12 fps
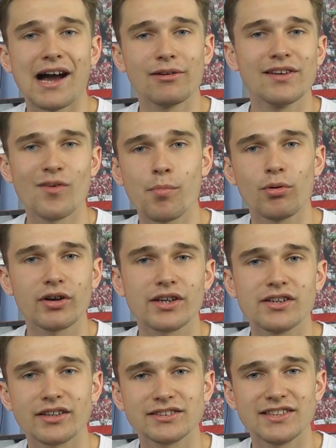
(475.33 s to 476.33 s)
how Liverpool are
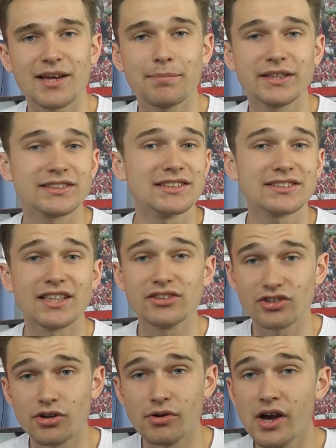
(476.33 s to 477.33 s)
conducting their business, then
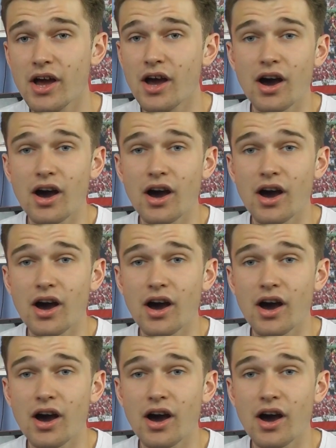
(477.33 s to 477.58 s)
do